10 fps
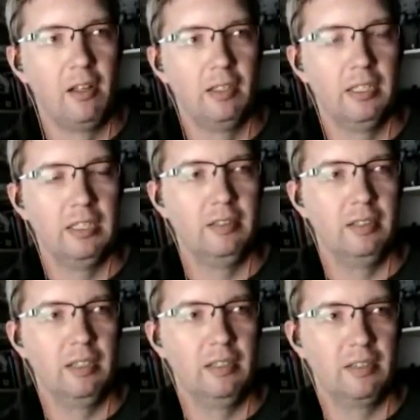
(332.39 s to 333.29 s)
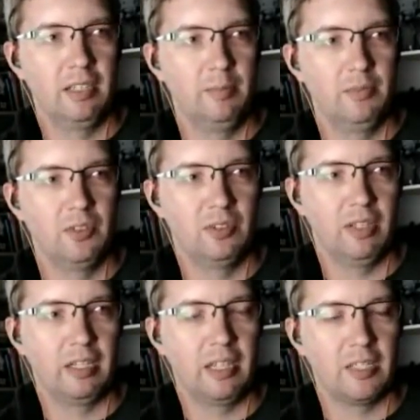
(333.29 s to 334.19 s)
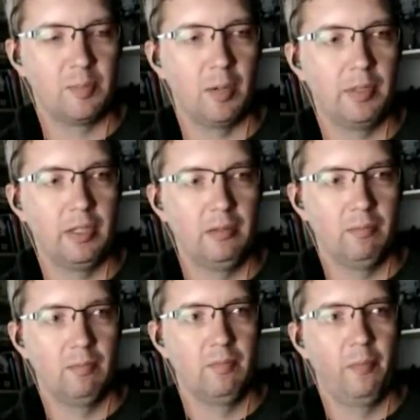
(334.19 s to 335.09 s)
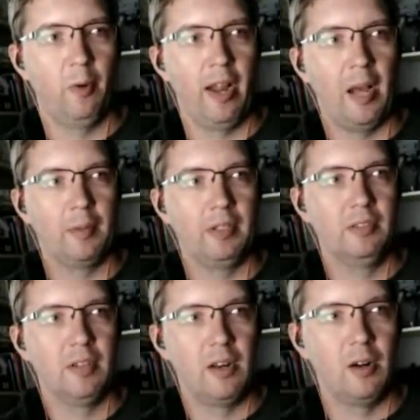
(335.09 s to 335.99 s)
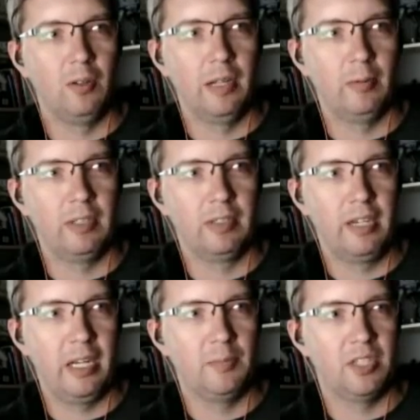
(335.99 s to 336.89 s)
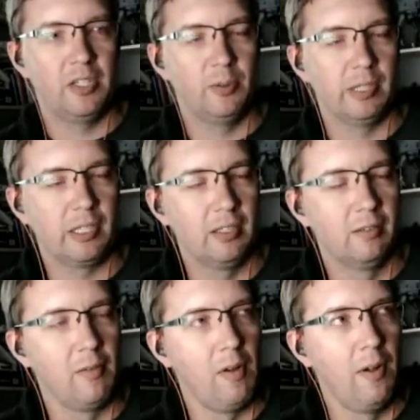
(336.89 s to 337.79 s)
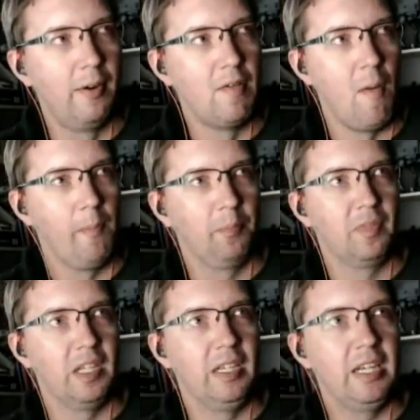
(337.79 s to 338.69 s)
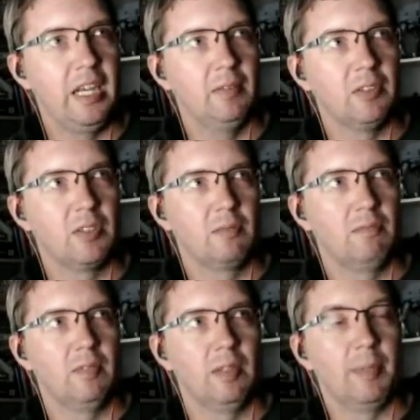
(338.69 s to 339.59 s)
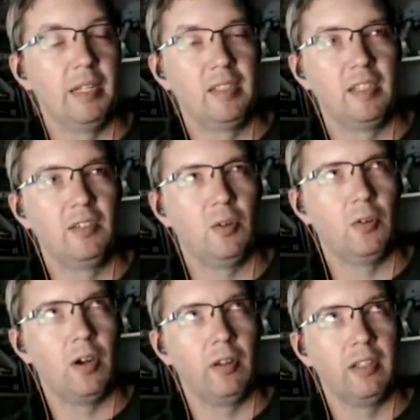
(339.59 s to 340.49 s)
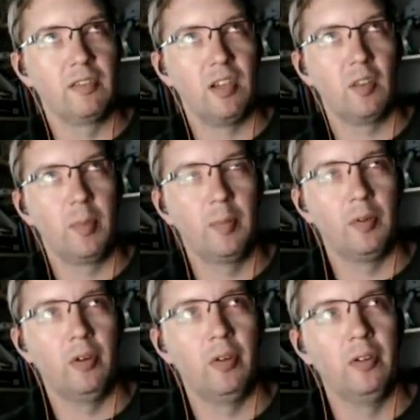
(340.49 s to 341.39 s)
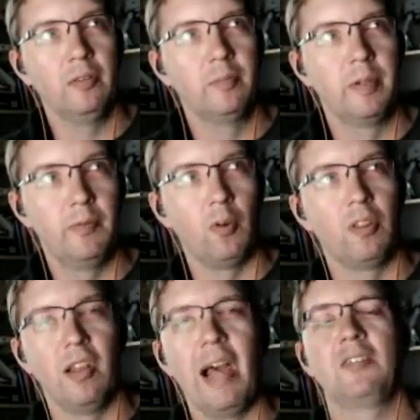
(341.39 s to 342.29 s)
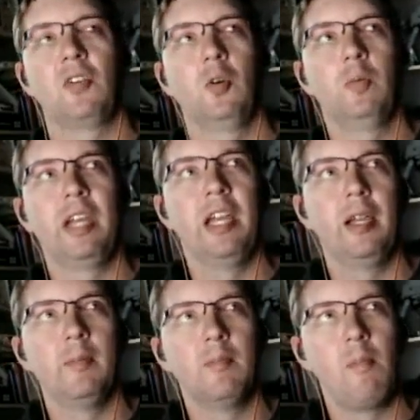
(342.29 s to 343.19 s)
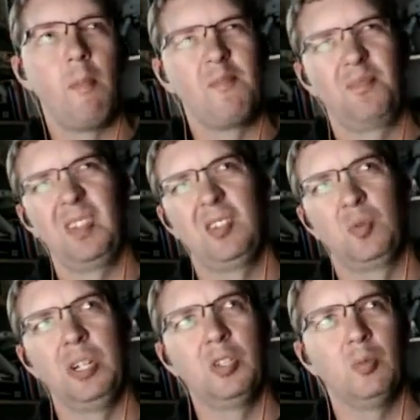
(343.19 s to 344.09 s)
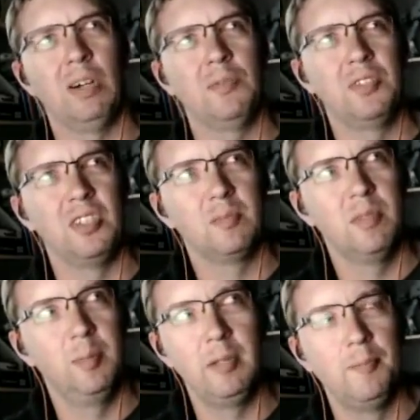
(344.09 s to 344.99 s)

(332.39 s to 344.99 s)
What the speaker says: And it seems like that's probably what happened. I know that when Cam Sedgwick, he gave us, basically told all the stealth people before the last home game, 2012 season maybe.